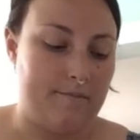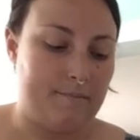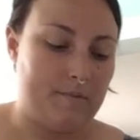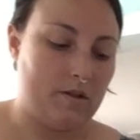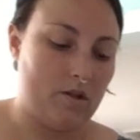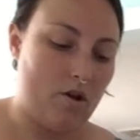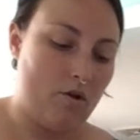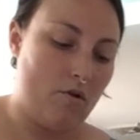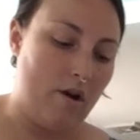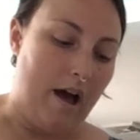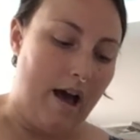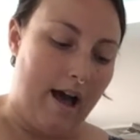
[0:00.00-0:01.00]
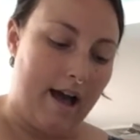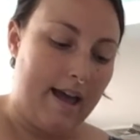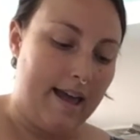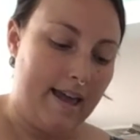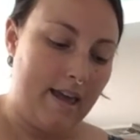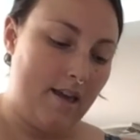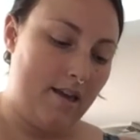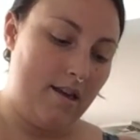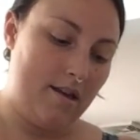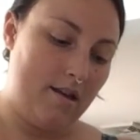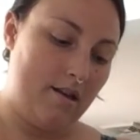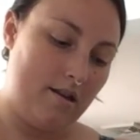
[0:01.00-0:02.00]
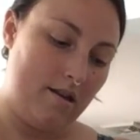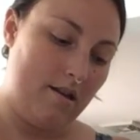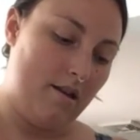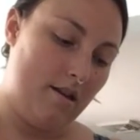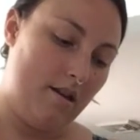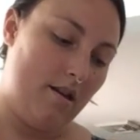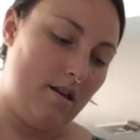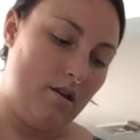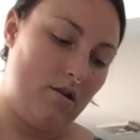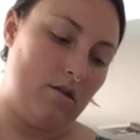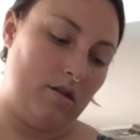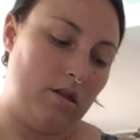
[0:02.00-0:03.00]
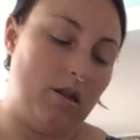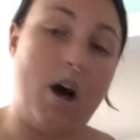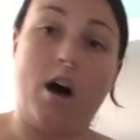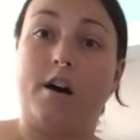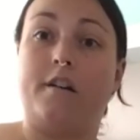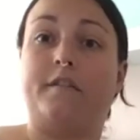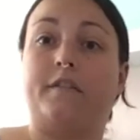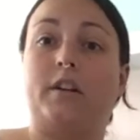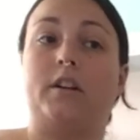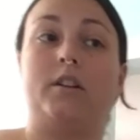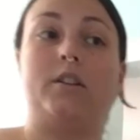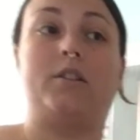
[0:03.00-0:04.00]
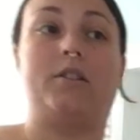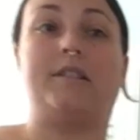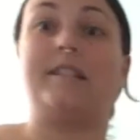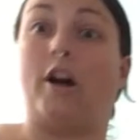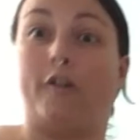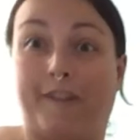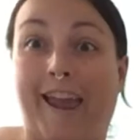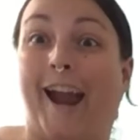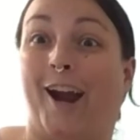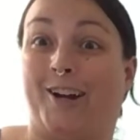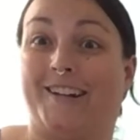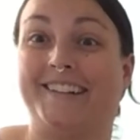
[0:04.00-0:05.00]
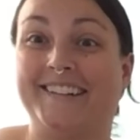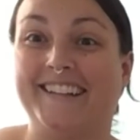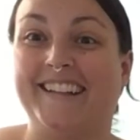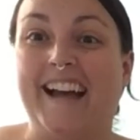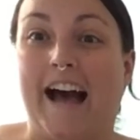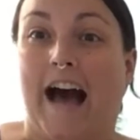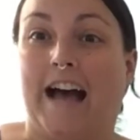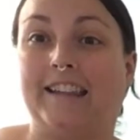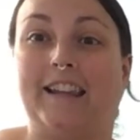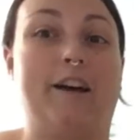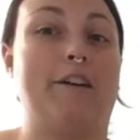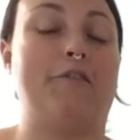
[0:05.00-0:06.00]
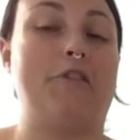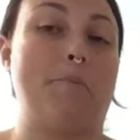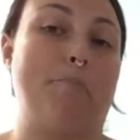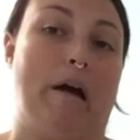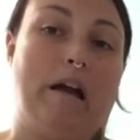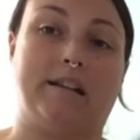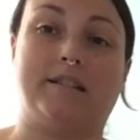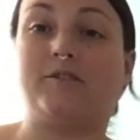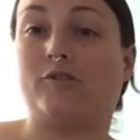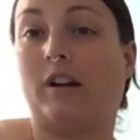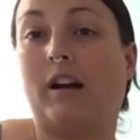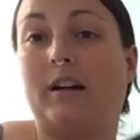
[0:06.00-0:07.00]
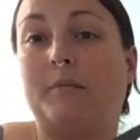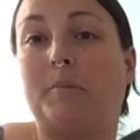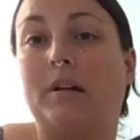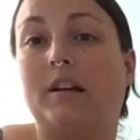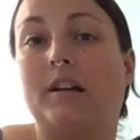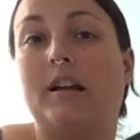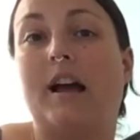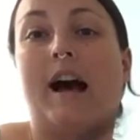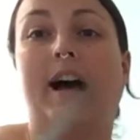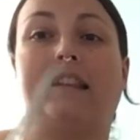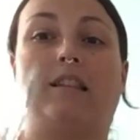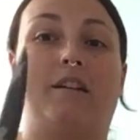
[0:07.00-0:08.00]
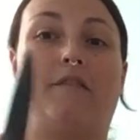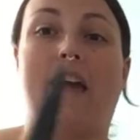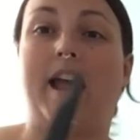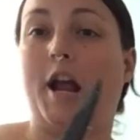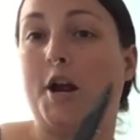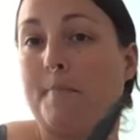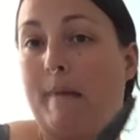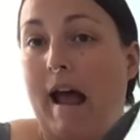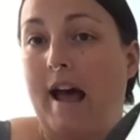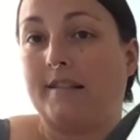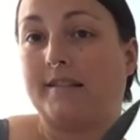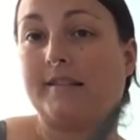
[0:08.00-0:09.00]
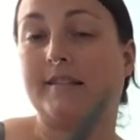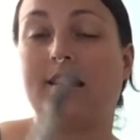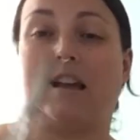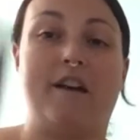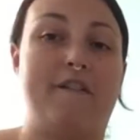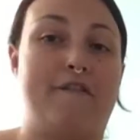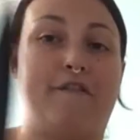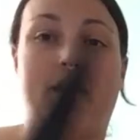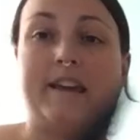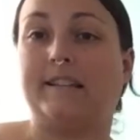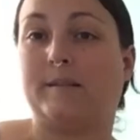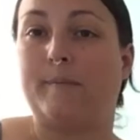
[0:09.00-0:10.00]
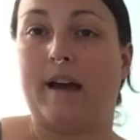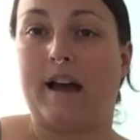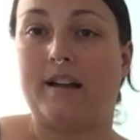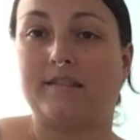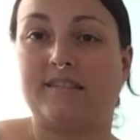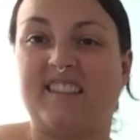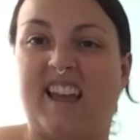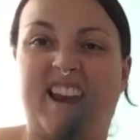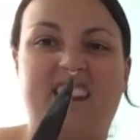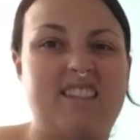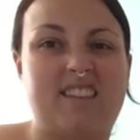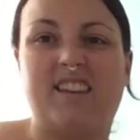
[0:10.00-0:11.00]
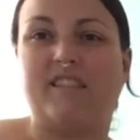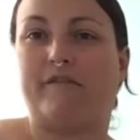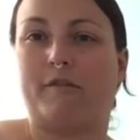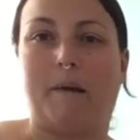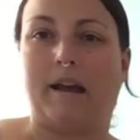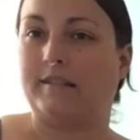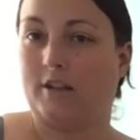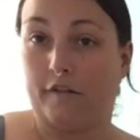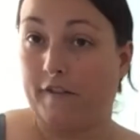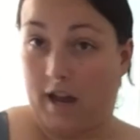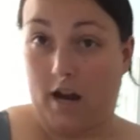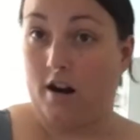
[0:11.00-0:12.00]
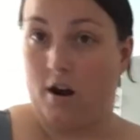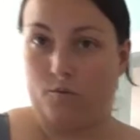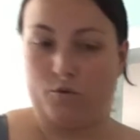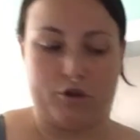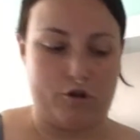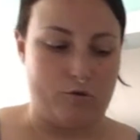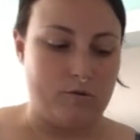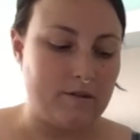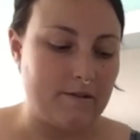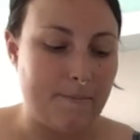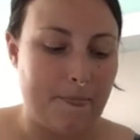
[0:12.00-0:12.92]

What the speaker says: So I love self-care. I love body scrub. I love hair masks, face masks, anything for my self-care I will use.